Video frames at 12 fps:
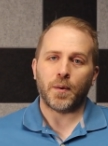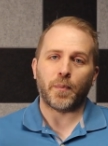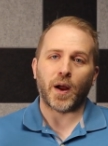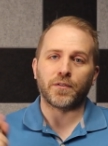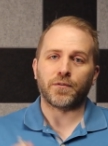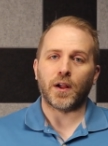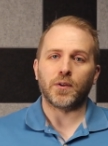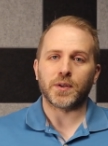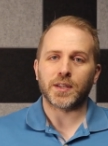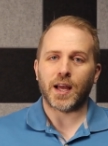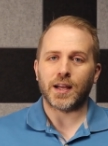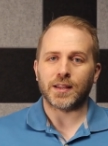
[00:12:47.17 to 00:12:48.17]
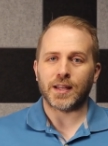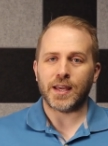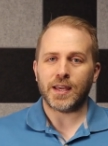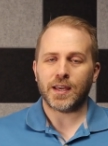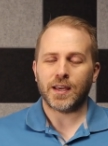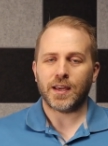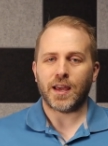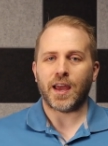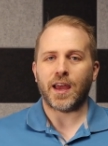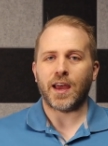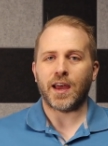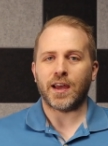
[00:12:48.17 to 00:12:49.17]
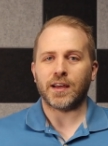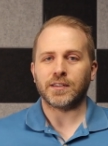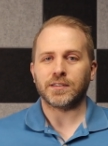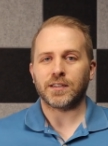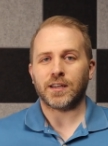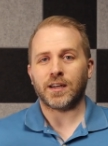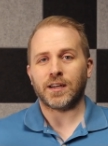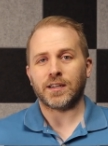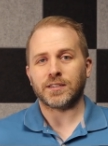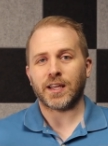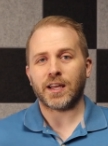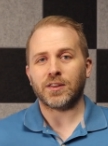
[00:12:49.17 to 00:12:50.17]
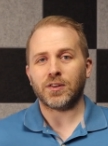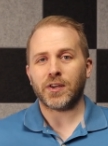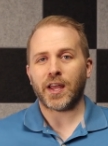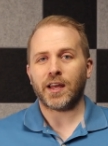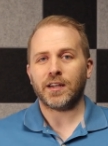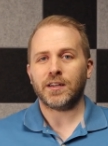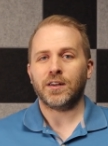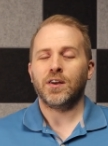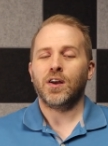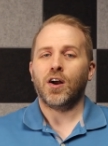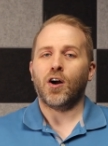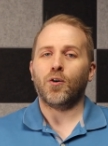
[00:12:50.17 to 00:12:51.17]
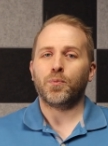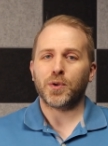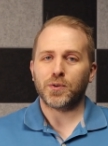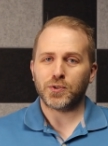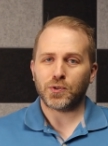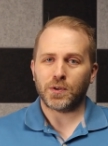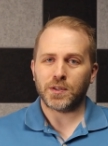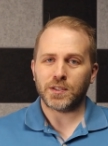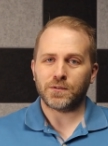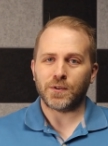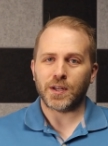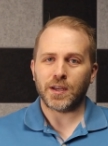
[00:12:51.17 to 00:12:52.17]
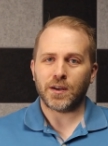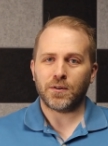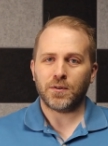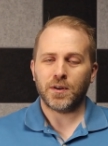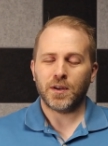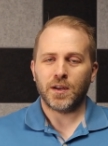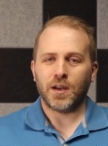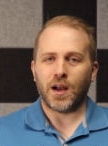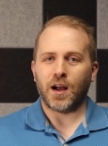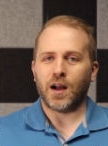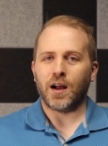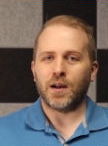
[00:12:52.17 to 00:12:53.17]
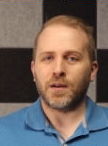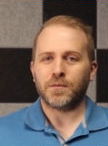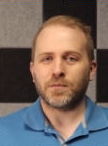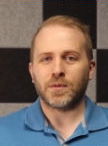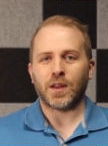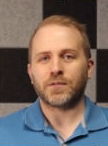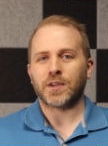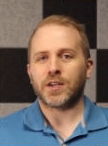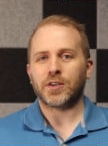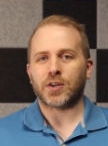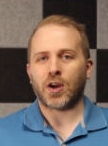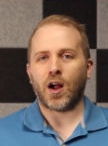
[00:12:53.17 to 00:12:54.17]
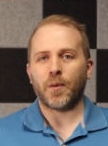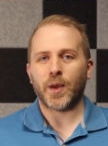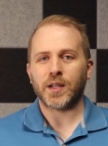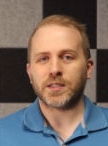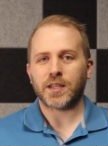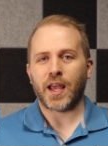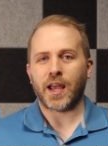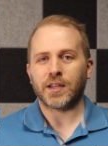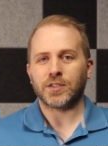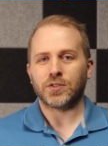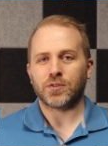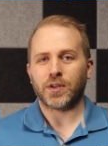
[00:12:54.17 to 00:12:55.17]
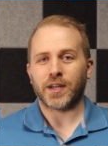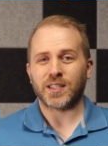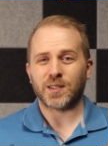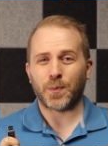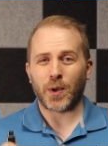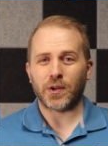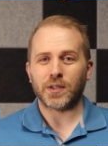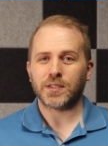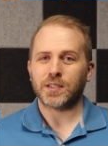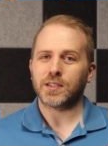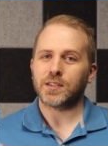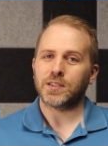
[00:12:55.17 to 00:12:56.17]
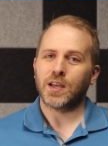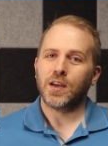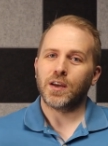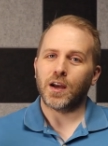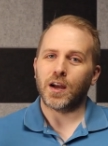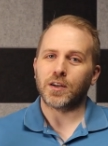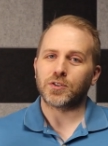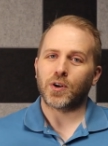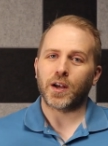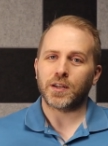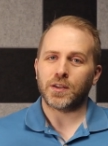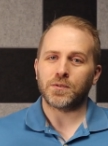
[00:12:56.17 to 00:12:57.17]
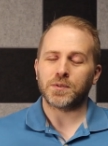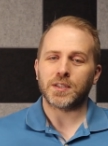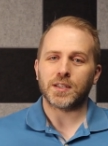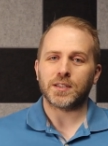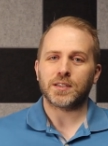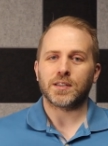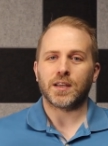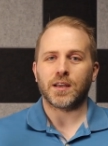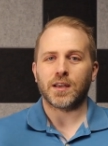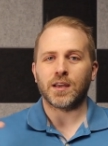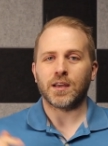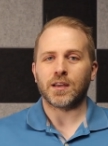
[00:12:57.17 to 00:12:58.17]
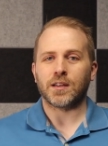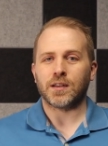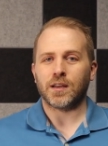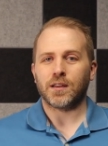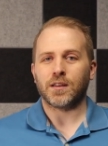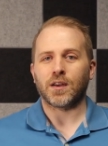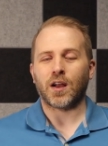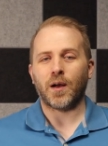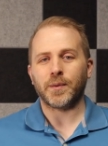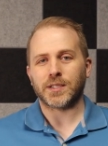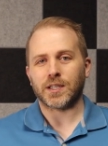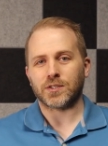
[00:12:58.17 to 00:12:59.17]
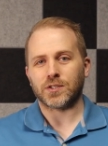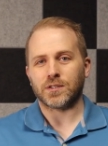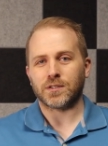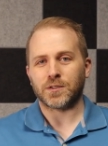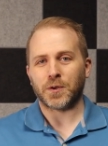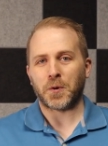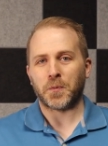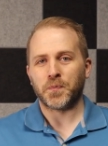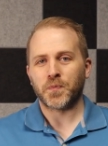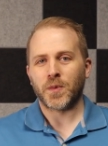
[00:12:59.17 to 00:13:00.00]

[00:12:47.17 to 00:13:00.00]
by following that link, and take a look at it. Hope you enjoyed this video. Love to hear your comments and your experiences trying to use this in the comment section. So